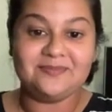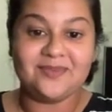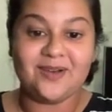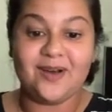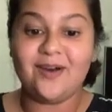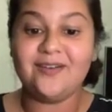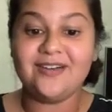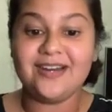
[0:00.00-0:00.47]

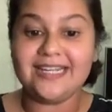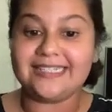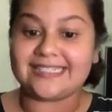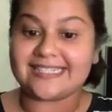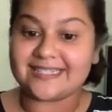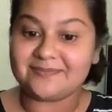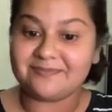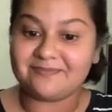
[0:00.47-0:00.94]
All right.
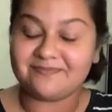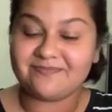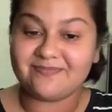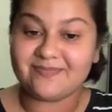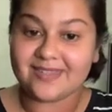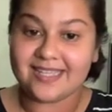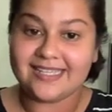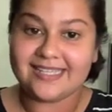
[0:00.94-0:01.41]

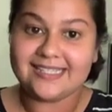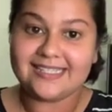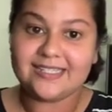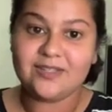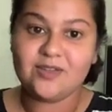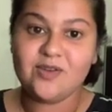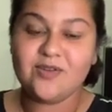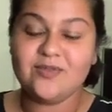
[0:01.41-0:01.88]

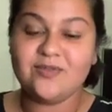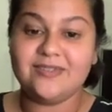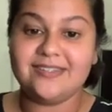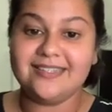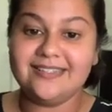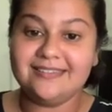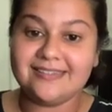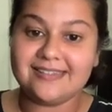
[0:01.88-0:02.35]
So
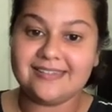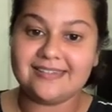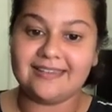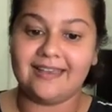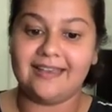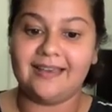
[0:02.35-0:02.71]
since